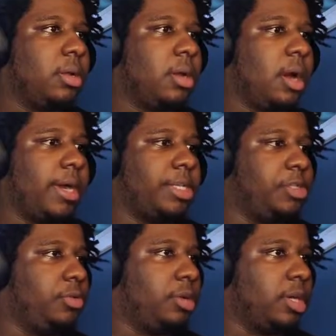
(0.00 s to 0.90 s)
Alright, this
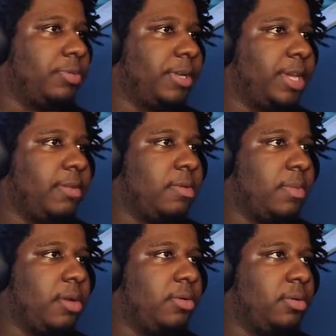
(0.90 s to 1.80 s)
dude know how to play the game. I'm
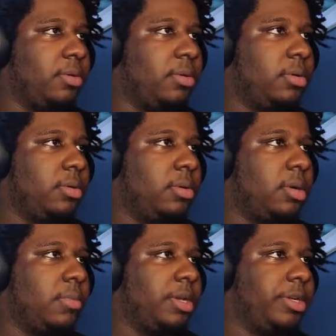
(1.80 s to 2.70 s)
out.
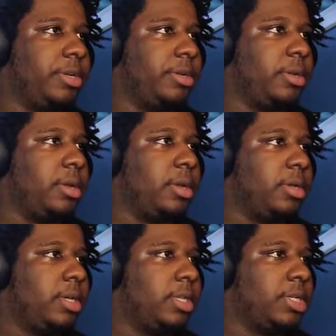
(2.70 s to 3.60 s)
I'm out of here.
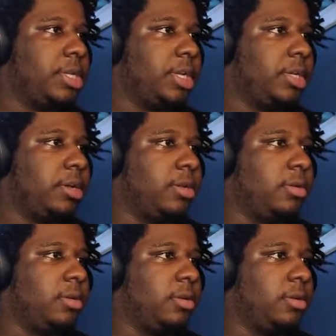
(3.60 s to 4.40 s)
Get that chicken to go.